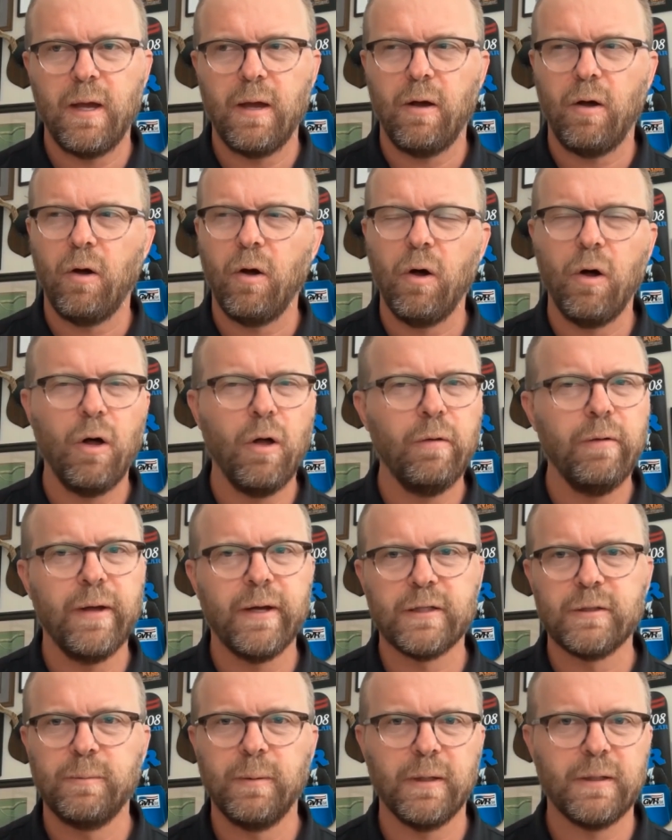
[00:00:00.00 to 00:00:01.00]
all
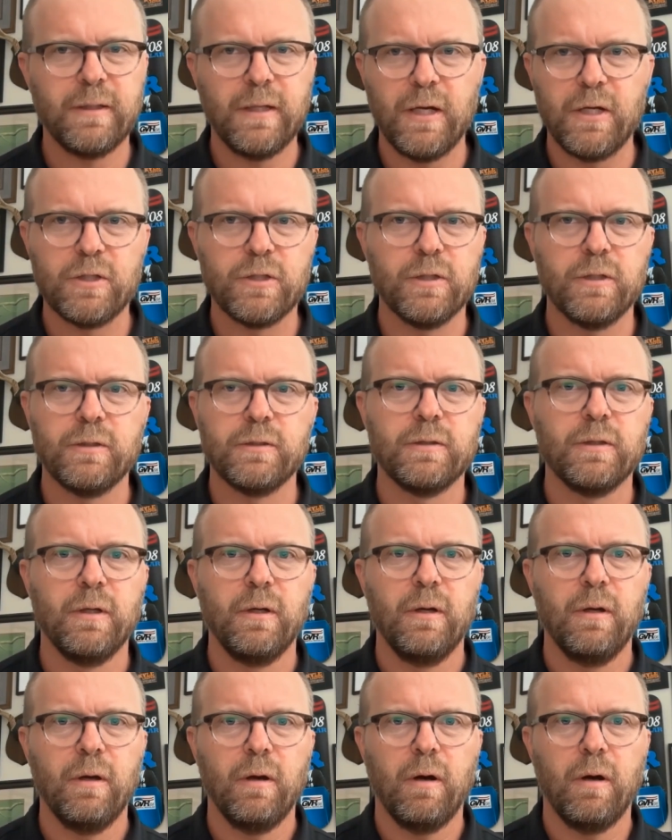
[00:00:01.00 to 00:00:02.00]
expectations
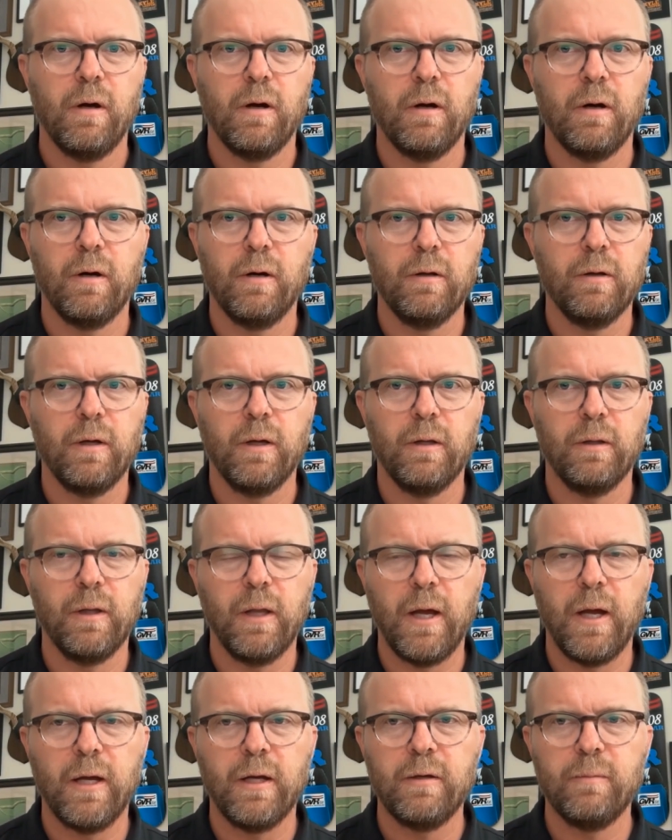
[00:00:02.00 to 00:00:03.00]
are
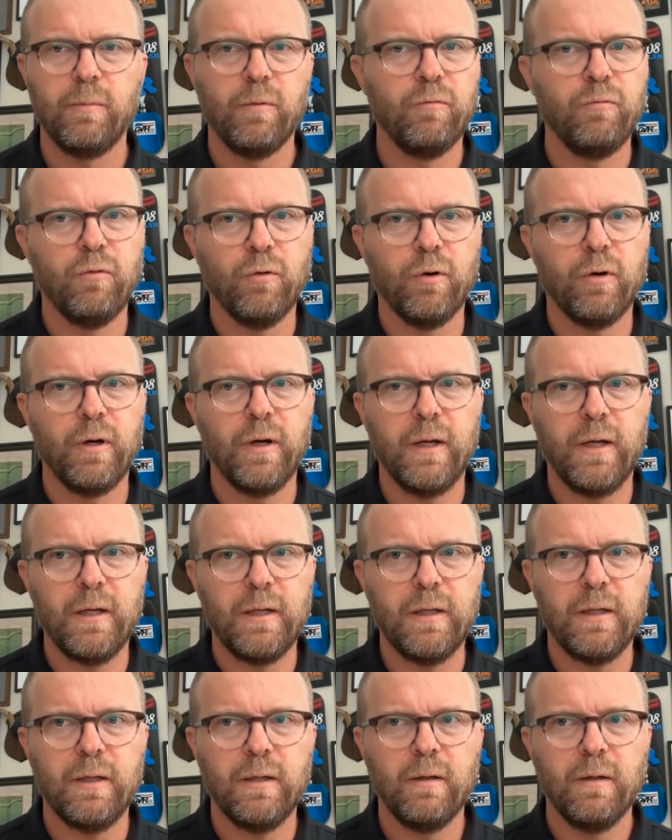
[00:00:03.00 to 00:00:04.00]
aligned before
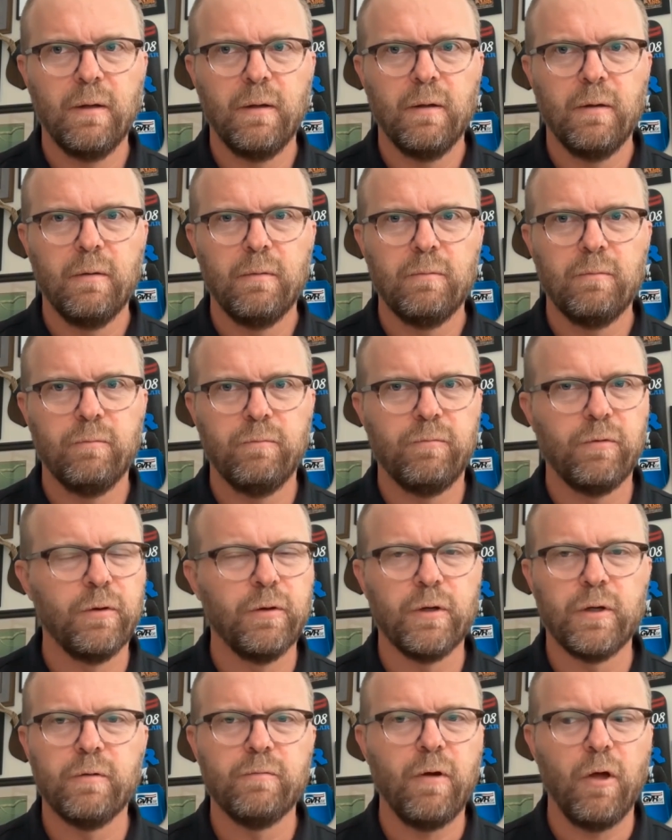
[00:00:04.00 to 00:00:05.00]
any
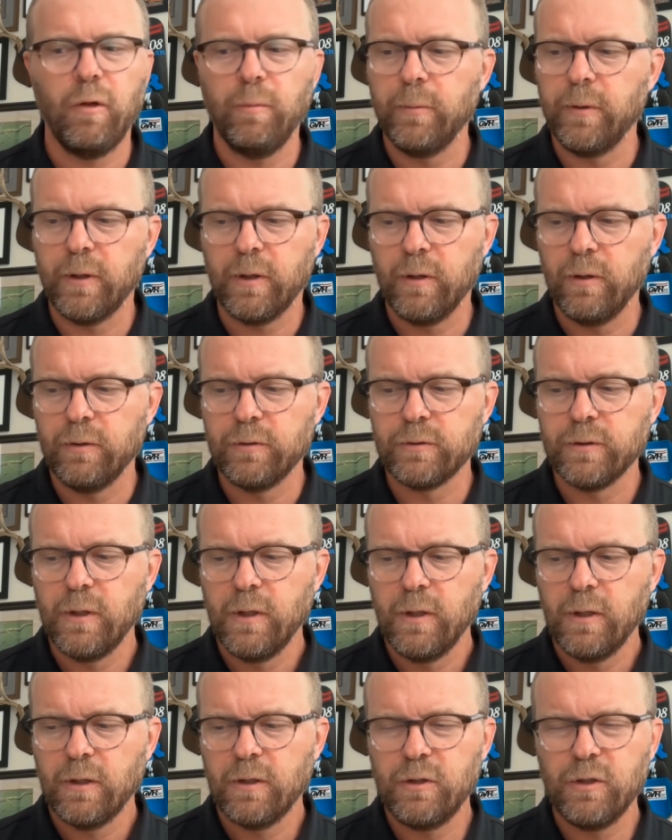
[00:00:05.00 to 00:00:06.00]
further development goes.
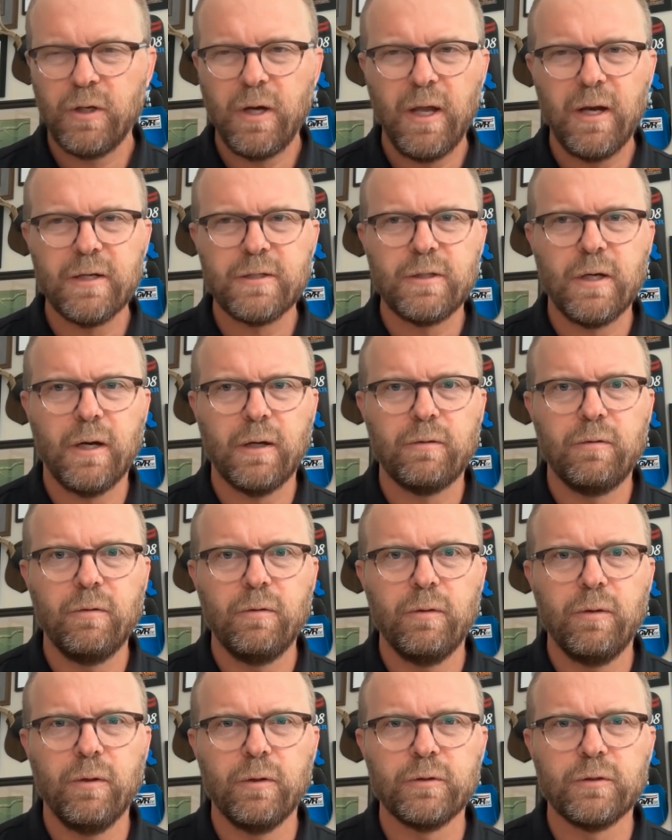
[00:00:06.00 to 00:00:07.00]
Could you kind of talk through
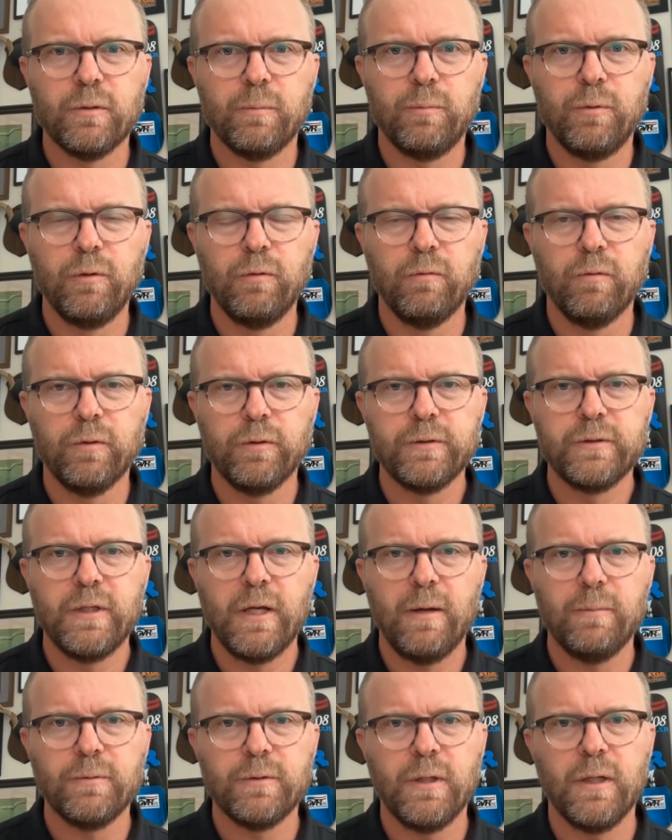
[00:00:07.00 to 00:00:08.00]
those approval
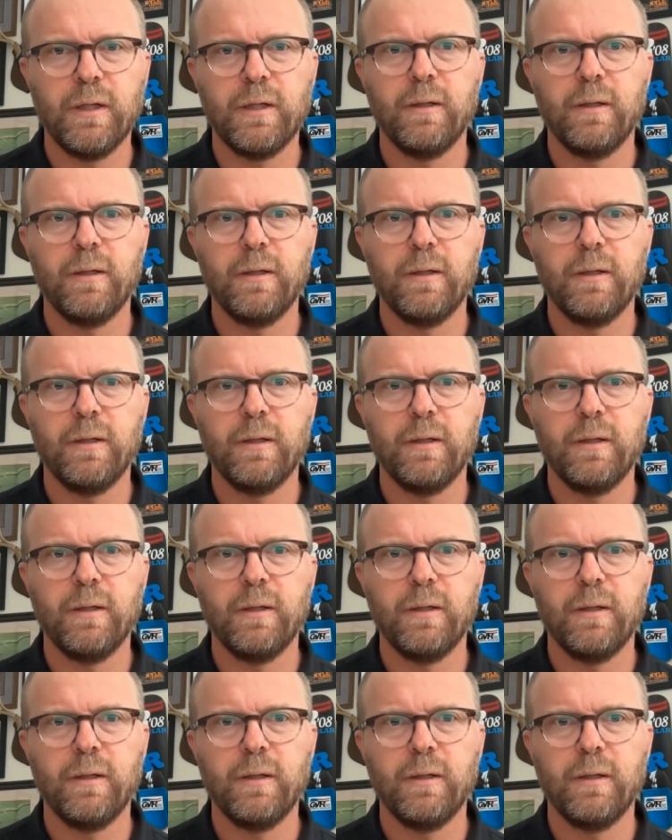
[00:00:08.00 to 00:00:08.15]
steps, Nick?